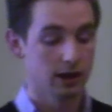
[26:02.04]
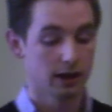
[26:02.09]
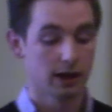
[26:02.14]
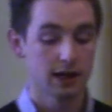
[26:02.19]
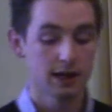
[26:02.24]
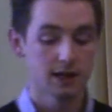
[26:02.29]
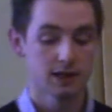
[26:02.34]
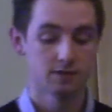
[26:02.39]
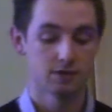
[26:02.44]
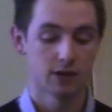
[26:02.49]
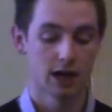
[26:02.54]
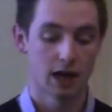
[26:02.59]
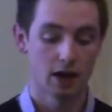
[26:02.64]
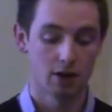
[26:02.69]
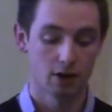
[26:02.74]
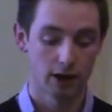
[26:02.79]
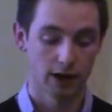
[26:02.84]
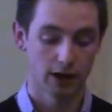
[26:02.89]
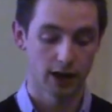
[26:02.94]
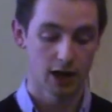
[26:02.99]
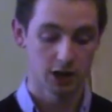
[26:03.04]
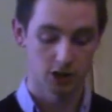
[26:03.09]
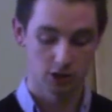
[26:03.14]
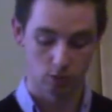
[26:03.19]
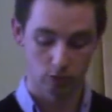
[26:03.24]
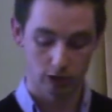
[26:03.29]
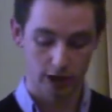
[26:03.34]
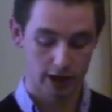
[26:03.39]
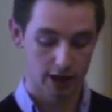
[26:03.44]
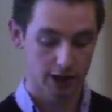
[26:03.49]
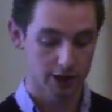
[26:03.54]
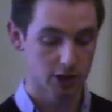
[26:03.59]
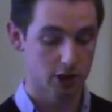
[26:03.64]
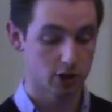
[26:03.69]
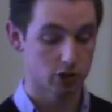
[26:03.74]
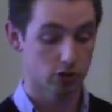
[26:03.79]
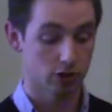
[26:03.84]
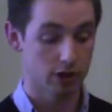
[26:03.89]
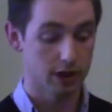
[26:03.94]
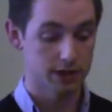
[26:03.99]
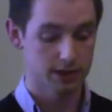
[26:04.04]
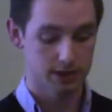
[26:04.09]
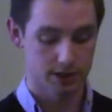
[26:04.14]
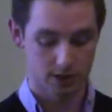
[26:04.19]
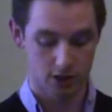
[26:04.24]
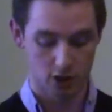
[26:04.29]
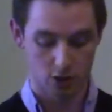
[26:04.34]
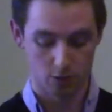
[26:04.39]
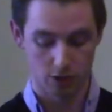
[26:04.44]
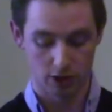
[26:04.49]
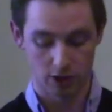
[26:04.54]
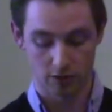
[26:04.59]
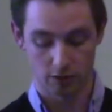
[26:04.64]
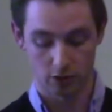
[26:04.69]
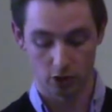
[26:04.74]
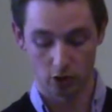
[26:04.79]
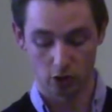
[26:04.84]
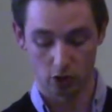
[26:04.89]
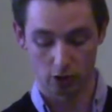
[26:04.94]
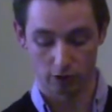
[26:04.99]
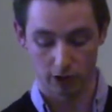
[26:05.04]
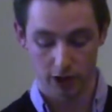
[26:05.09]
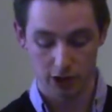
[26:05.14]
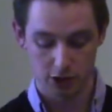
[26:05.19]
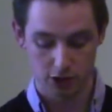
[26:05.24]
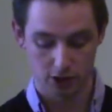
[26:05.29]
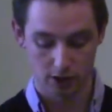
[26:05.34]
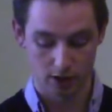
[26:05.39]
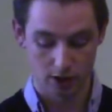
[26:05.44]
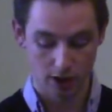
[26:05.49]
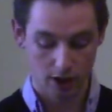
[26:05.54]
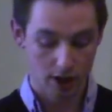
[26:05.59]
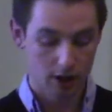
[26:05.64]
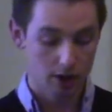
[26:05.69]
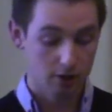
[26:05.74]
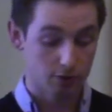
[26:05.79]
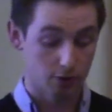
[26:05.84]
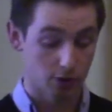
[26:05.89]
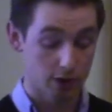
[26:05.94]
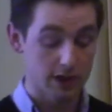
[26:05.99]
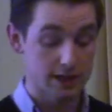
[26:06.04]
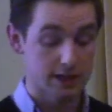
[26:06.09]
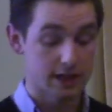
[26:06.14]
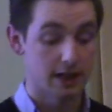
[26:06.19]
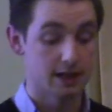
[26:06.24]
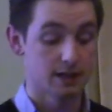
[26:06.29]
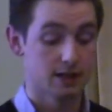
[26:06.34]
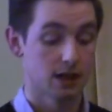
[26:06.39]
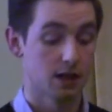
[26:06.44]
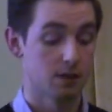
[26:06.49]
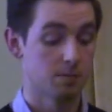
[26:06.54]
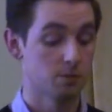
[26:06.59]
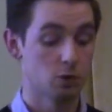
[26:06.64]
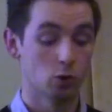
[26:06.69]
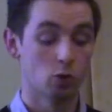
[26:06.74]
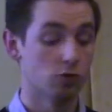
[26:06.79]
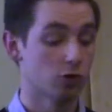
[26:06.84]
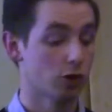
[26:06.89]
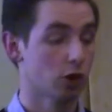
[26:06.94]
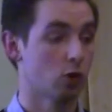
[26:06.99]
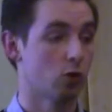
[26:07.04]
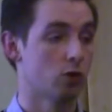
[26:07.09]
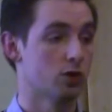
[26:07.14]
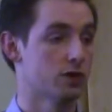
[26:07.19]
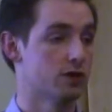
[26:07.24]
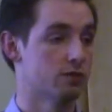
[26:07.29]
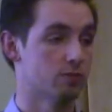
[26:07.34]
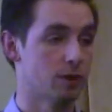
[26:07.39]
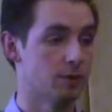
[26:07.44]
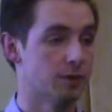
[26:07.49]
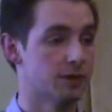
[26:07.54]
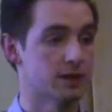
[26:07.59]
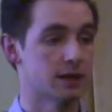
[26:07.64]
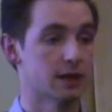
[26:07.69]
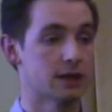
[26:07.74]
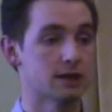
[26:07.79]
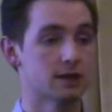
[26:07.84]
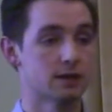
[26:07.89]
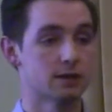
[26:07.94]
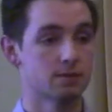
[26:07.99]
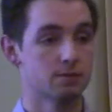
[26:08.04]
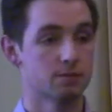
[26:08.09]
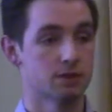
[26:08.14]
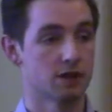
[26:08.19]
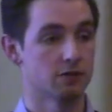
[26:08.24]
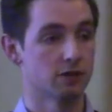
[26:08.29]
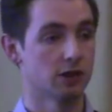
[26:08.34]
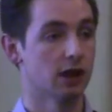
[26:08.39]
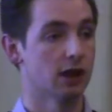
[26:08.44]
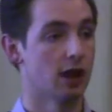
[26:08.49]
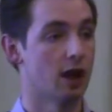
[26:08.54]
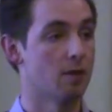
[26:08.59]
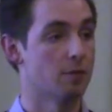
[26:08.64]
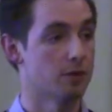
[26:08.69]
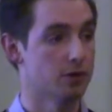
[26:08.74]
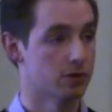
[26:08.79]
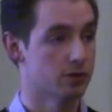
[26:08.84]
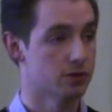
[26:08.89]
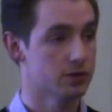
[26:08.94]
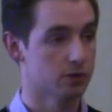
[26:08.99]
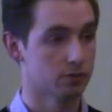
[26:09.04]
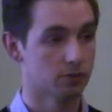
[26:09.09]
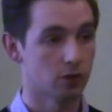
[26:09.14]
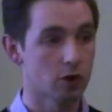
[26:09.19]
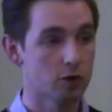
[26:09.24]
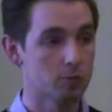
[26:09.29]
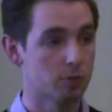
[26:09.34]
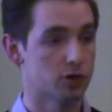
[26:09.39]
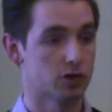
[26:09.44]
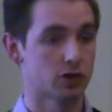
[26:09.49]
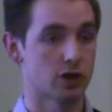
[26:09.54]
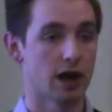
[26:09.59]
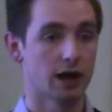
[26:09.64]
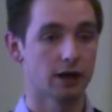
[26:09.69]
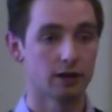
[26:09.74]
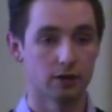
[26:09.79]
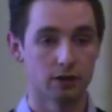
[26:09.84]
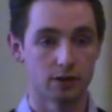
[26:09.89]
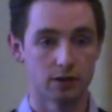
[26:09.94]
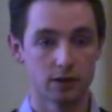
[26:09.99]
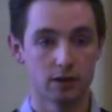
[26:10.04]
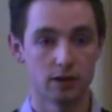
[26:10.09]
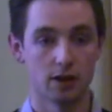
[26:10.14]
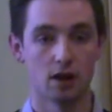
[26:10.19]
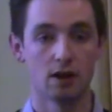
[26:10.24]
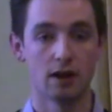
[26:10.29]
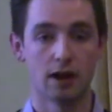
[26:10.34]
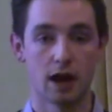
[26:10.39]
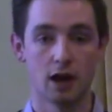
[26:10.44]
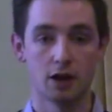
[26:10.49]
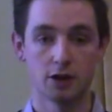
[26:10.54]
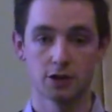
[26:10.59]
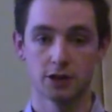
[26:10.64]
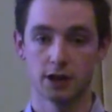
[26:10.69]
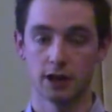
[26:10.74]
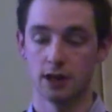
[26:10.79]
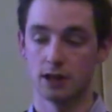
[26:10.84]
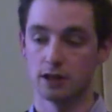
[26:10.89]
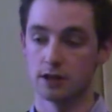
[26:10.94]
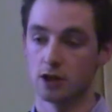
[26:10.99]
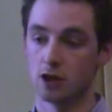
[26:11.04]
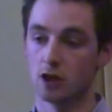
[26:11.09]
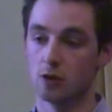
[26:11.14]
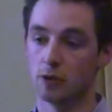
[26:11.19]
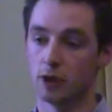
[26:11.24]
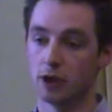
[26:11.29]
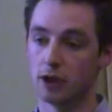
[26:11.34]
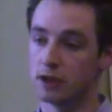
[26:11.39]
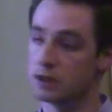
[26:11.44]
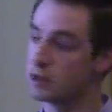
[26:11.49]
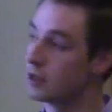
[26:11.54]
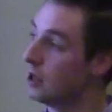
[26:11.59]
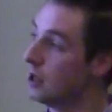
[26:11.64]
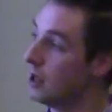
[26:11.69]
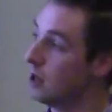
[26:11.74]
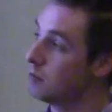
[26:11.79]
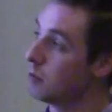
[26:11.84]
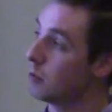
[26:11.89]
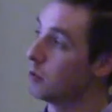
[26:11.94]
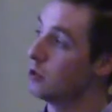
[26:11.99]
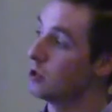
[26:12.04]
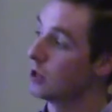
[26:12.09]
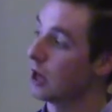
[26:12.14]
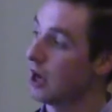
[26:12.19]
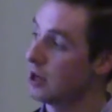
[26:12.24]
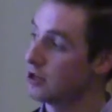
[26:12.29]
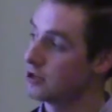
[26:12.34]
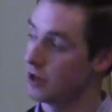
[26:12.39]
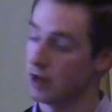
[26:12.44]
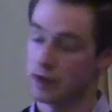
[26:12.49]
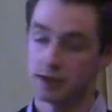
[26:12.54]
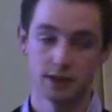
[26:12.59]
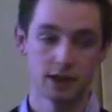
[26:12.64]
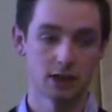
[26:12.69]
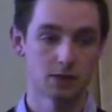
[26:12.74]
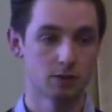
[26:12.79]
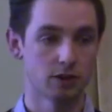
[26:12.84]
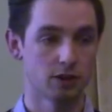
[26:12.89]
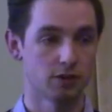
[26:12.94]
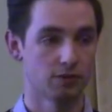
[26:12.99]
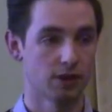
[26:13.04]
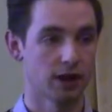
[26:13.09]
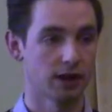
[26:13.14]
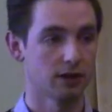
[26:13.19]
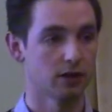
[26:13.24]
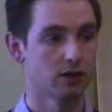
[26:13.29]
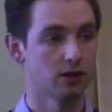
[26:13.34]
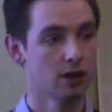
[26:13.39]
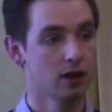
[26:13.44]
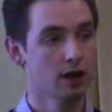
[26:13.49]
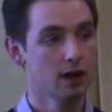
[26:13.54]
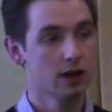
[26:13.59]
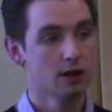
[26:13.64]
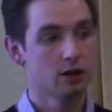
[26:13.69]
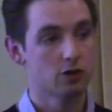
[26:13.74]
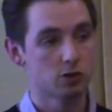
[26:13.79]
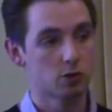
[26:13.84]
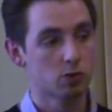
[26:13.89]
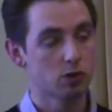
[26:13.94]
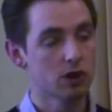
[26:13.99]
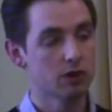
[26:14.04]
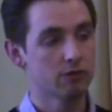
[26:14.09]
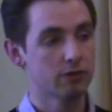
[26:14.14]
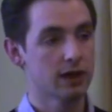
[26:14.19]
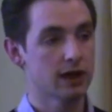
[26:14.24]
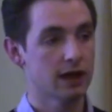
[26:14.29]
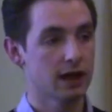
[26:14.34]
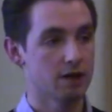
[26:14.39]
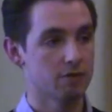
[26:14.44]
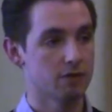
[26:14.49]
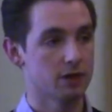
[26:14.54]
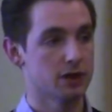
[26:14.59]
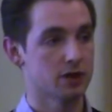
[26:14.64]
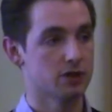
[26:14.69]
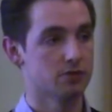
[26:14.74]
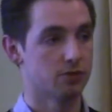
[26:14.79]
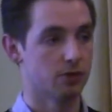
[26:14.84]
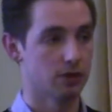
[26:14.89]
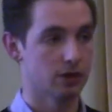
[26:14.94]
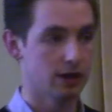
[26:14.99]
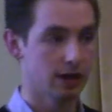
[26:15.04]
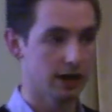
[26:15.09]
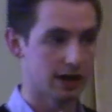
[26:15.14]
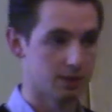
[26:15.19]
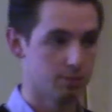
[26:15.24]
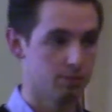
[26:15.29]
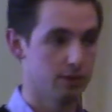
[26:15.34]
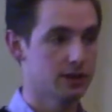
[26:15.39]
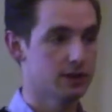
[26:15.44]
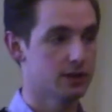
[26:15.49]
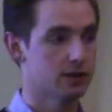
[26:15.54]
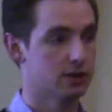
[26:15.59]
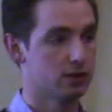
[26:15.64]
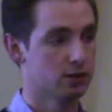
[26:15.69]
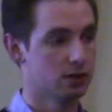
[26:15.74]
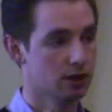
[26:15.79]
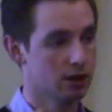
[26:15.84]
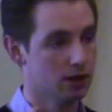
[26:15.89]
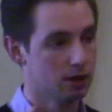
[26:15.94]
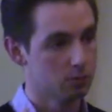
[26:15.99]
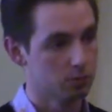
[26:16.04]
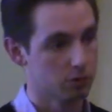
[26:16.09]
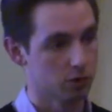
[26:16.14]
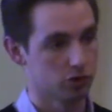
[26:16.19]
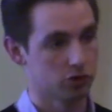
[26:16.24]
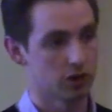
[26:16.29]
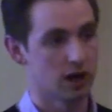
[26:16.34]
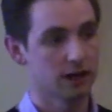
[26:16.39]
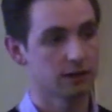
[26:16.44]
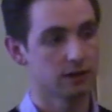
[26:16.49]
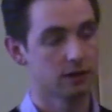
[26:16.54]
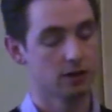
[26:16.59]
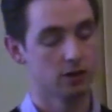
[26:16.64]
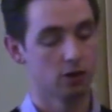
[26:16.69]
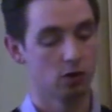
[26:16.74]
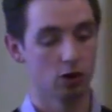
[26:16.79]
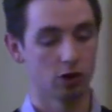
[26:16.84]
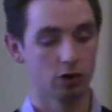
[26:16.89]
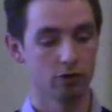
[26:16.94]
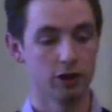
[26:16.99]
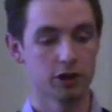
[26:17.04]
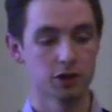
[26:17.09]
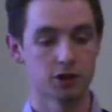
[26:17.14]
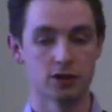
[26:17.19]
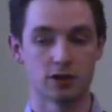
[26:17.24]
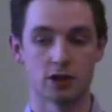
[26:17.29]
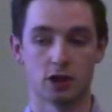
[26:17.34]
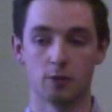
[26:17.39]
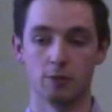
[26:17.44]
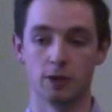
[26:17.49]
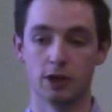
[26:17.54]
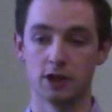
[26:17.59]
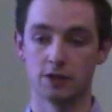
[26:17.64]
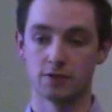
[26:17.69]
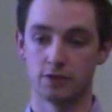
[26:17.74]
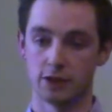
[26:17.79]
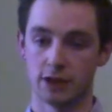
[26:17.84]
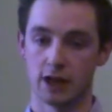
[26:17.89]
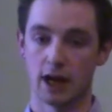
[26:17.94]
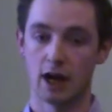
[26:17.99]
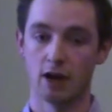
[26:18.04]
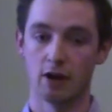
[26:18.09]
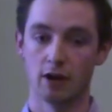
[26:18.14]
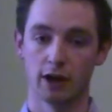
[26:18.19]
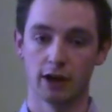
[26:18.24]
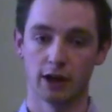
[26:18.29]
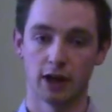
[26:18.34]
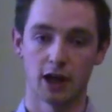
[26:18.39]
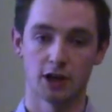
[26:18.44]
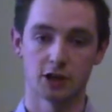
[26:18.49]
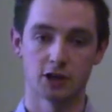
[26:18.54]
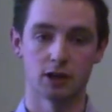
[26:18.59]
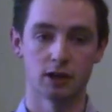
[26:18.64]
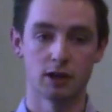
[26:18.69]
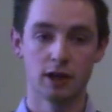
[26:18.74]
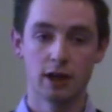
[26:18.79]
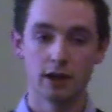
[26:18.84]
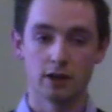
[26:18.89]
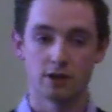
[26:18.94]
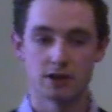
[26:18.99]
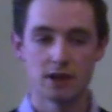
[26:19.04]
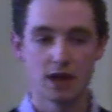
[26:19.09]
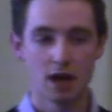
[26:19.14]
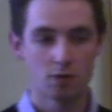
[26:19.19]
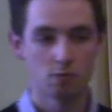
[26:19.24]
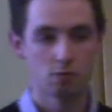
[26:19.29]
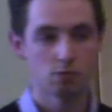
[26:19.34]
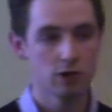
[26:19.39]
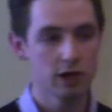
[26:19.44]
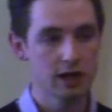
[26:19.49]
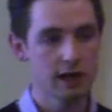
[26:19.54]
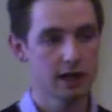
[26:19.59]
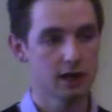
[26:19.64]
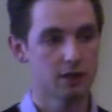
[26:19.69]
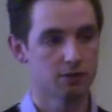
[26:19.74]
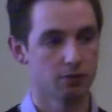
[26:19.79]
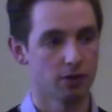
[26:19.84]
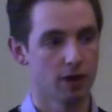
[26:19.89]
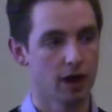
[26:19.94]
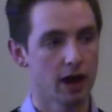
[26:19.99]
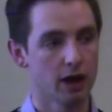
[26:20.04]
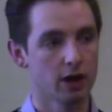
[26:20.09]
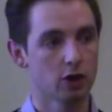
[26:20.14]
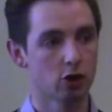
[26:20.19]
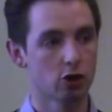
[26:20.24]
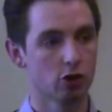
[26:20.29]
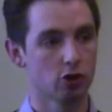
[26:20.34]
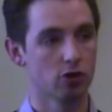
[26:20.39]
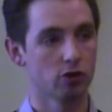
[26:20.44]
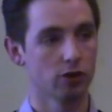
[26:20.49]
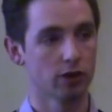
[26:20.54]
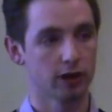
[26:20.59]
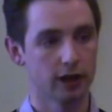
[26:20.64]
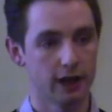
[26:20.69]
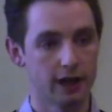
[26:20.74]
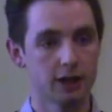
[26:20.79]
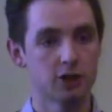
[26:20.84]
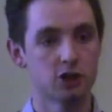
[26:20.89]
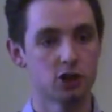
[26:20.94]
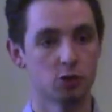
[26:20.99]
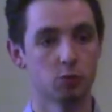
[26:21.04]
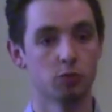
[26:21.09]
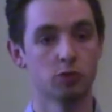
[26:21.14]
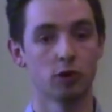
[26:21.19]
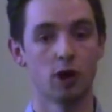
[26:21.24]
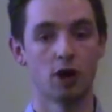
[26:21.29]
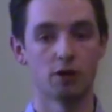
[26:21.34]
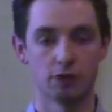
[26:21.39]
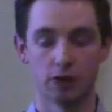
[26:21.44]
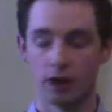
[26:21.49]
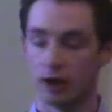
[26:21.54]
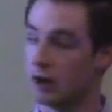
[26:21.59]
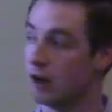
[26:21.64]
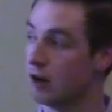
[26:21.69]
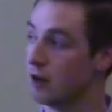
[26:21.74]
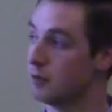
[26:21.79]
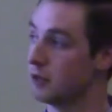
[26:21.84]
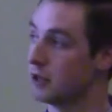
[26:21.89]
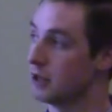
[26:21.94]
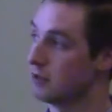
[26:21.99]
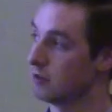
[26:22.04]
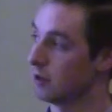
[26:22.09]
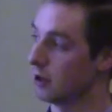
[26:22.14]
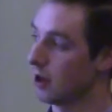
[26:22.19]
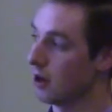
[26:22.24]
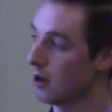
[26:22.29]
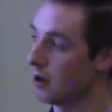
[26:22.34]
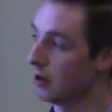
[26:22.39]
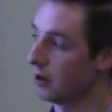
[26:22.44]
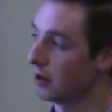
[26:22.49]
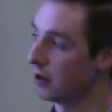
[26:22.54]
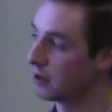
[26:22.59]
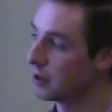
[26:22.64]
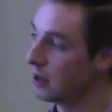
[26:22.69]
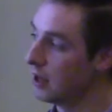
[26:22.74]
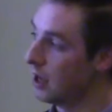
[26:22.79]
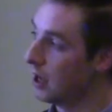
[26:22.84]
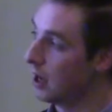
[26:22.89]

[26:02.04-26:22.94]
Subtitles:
in the case of Tara and Cashel, we can actually trace the ceremony of inauguration for these landscapes over the course of maybe 6-7 kilometres, so very protracted, large-scale ceremonies. But when you contrast this with the fact that there's only really evidence for explicit, protracted inauguration ceremonies for Tara and Cashel, there's not really for any other kingship of early medieval Ireland.